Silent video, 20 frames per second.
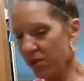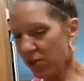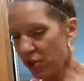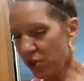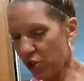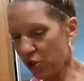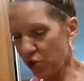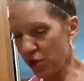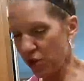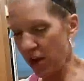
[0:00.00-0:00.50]

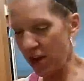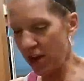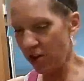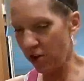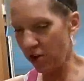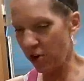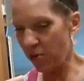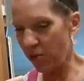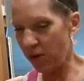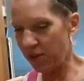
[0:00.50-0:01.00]

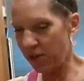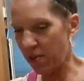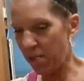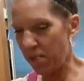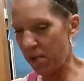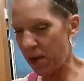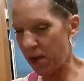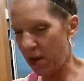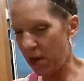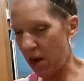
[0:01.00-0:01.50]
strainer
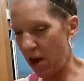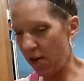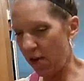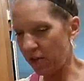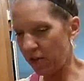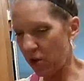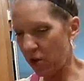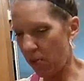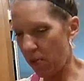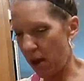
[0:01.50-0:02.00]
wasn't big
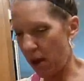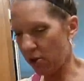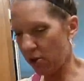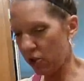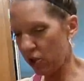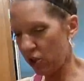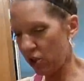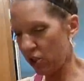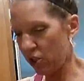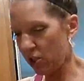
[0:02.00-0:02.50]
enough. So I'm
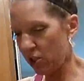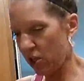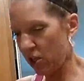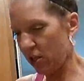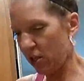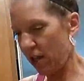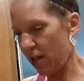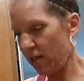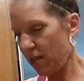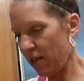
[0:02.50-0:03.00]
actually just going
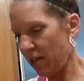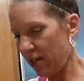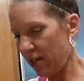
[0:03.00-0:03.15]
to let